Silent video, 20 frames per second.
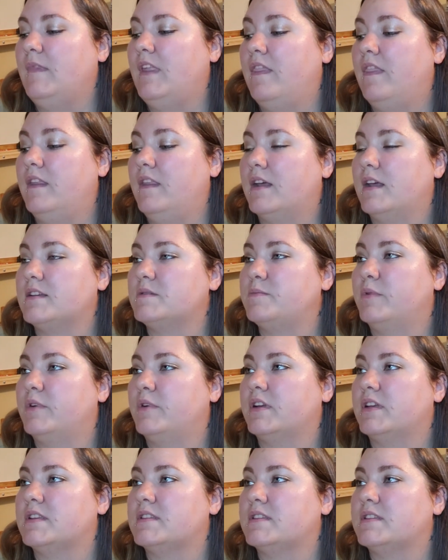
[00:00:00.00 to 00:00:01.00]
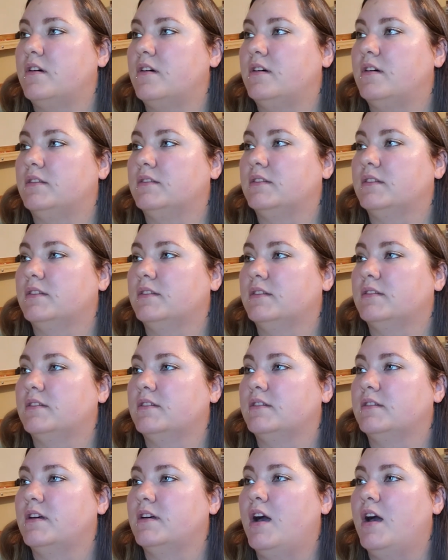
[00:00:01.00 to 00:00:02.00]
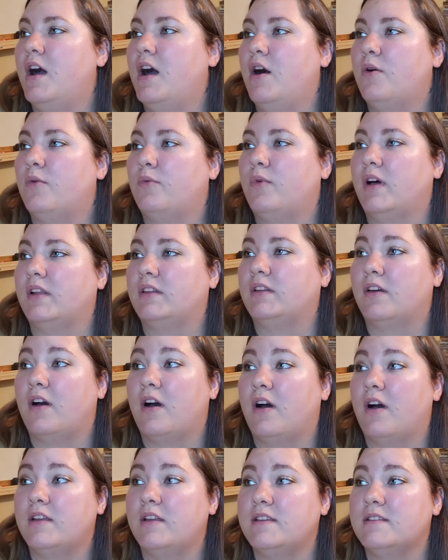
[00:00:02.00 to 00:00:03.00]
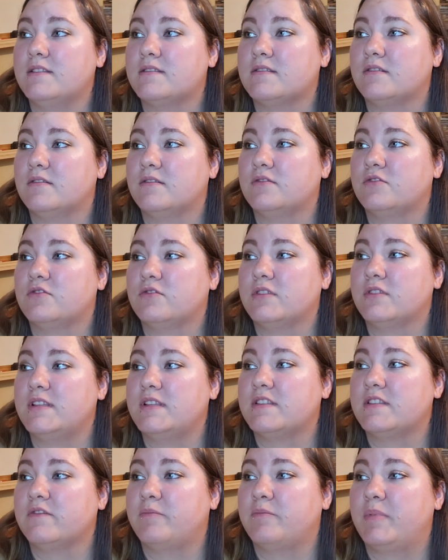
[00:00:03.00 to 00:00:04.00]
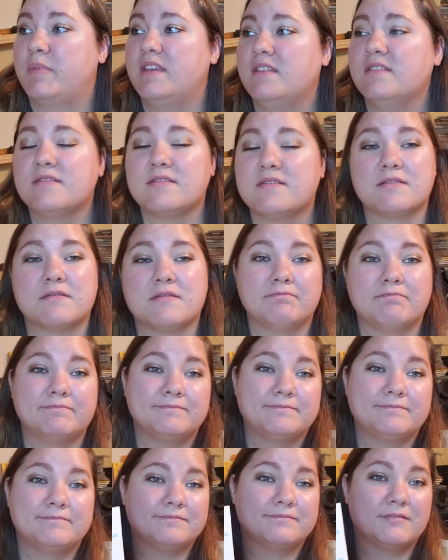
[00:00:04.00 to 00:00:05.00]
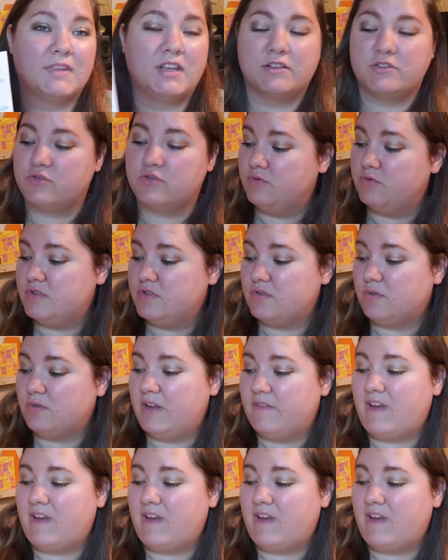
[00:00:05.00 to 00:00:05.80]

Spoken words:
The next book is called Wangari's Trees of Peace, A True Story of